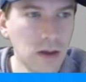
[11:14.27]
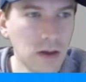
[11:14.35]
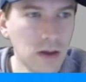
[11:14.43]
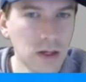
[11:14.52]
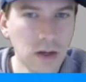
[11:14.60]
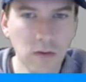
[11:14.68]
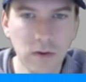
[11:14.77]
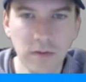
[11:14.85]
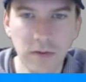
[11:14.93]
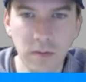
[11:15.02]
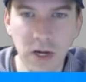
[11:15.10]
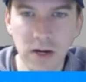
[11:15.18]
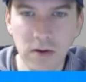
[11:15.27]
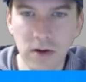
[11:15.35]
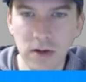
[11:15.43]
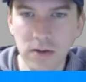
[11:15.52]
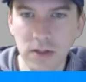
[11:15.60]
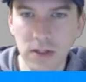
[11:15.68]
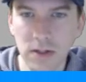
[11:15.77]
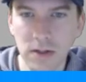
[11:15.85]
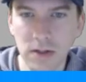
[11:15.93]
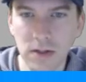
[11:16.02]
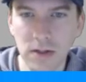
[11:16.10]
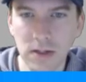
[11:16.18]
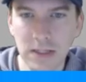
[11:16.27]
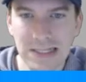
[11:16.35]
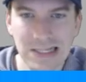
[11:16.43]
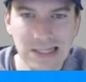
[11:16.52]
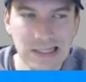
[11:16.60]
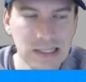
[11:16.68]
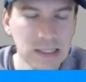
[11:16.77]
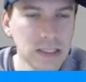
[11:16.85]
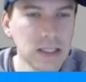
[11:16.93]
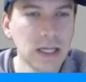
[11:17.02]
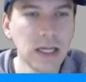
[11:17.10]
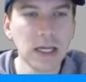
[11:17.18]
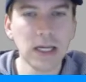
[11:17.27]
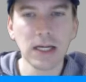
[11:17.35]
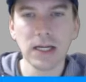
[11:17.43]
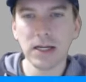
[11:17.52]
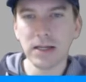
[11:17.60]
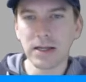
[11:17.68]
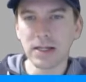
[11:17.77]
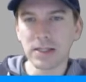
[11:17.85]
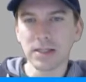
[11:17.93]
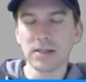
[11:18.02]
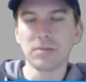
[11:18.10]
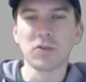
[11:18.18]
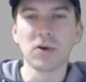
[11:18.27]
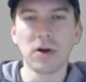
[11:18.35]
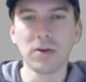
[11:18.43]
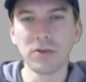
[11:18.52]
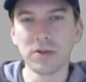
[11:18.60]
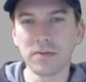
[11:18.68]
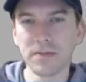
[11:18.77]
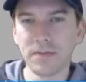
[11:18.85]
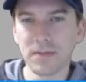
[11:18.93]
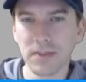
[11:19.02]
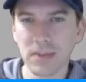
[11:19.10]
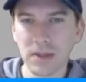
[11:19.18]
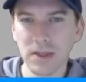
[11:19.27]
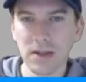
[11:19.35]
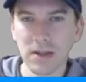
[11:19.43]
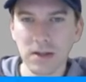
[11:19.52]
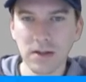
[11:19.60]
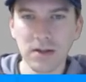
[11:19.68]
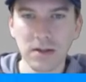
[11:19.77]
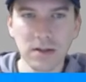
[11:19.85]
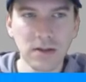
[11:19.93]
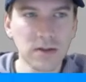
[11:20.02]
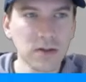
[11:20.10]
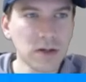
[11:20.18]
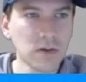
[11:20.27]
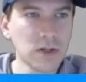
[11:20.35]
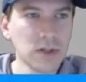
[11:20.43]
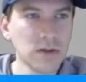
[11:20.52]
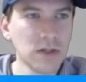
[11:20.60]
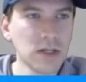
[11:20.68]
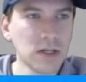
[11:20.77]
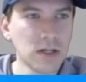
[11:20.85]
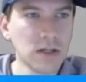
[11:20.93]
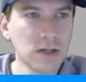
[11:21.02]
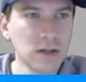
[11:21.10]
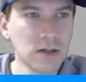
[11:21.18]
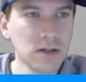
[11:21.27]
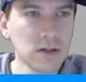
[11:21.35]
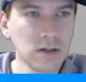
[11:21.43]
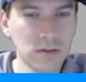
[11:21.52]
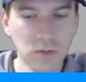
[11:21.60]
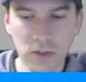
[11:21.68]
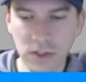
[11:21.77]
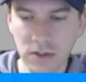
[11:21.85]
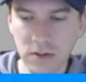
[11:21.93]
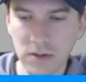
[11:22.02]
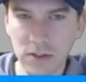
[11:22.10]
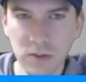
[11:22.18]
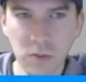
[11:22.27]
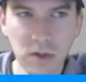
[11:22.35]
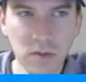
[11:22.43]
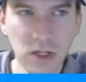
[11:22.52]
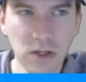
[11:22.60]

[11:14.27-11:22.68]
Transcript: Get rid of the background. Yeah, that's the problem. I'm going to need a little more tolerance, maybe.